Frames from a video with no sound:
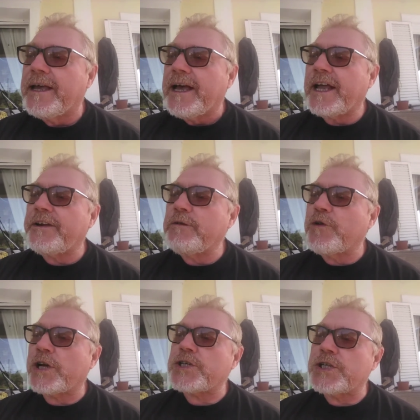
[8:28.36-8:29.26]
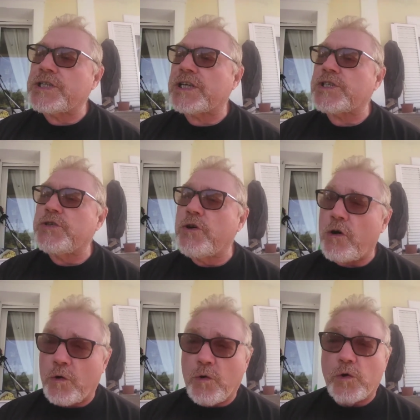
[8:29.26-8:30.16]
And Russia does
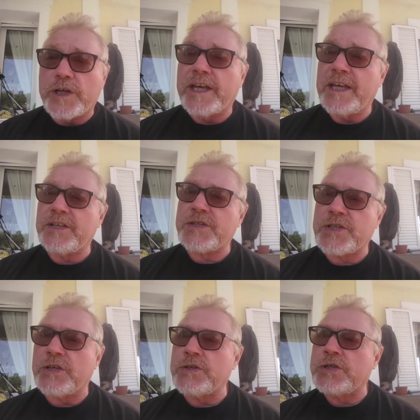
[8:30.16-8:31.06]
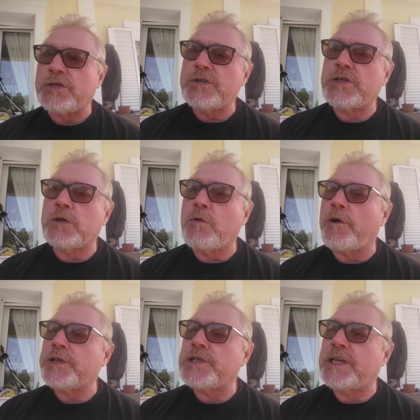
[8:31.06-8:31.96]
not order its citizens to
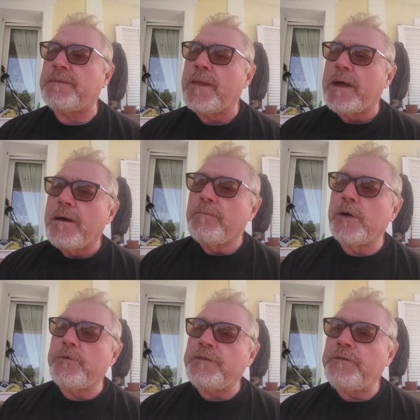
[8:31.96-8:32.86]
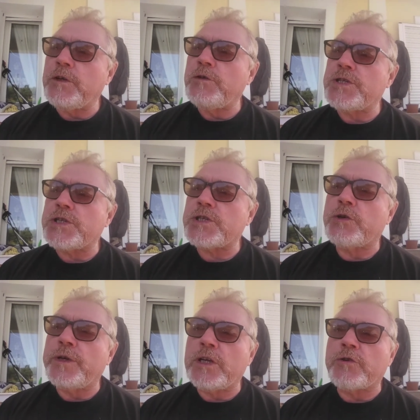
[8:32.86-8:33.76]
quarantine, but refuses
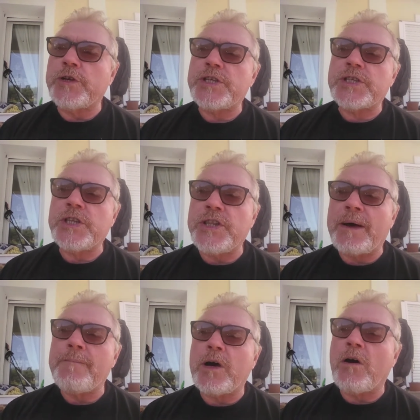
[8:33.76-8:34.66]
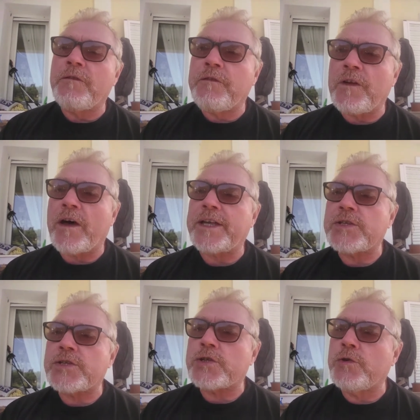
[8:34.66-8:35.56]
to increase the number of
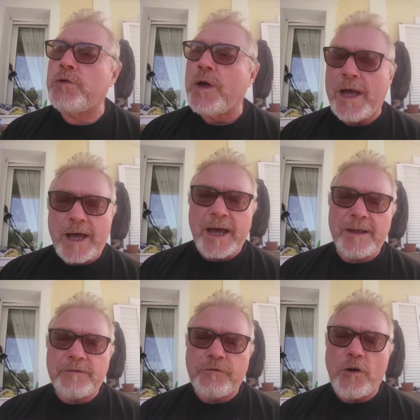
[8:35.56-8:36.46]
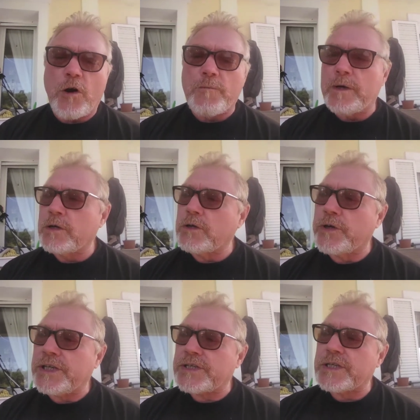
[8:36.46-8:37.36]
flights to and from
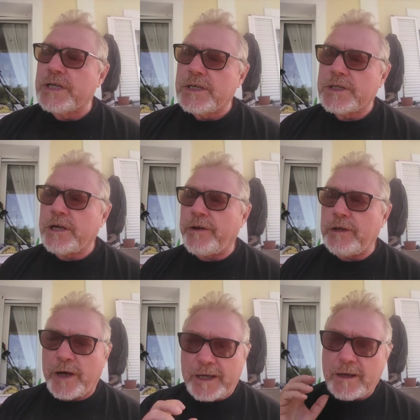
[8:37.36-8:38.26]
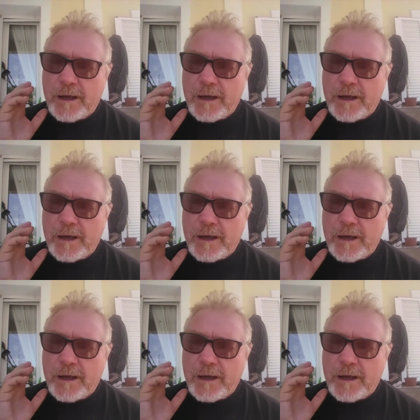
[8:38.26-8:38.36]
Greece. So anyway,